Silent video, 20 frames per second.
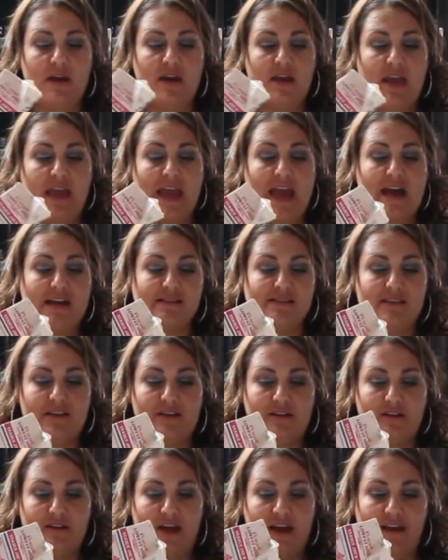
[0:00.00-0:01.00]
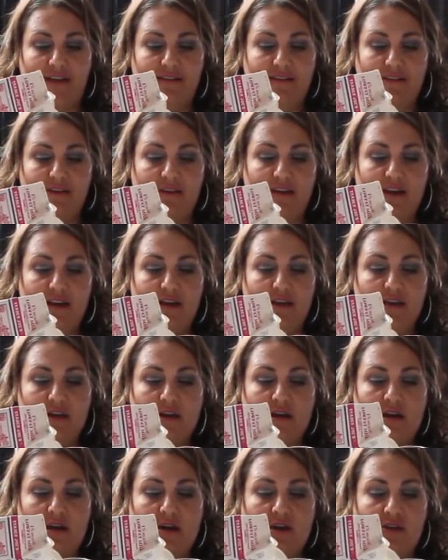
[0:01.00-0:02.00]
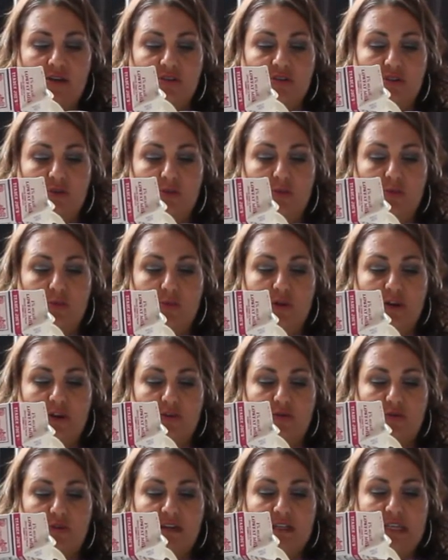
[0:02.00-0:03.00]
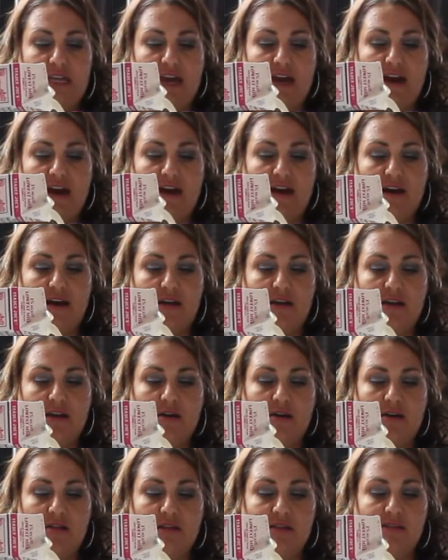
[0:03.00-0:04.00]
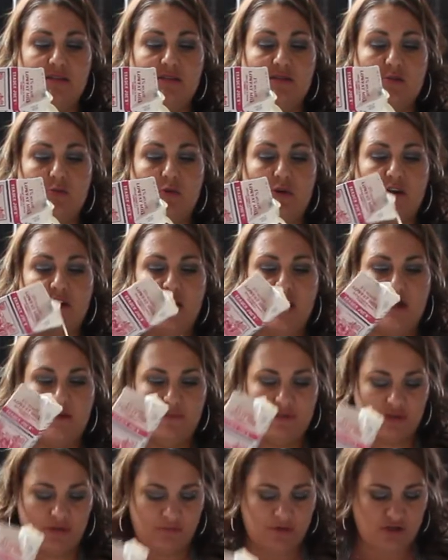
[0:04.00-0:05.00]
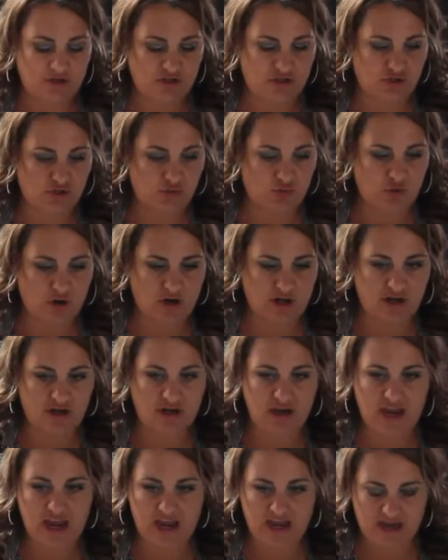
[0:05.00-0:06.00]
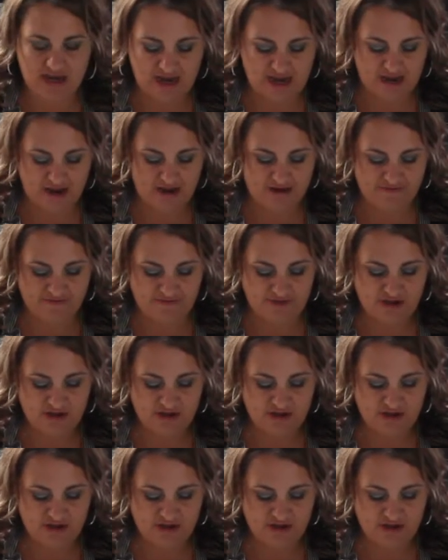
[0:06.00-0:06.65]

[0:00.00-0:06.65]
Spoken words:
It has little lines on it. So we're going to add, this is a 1 cup, so I'm going to do 1.5.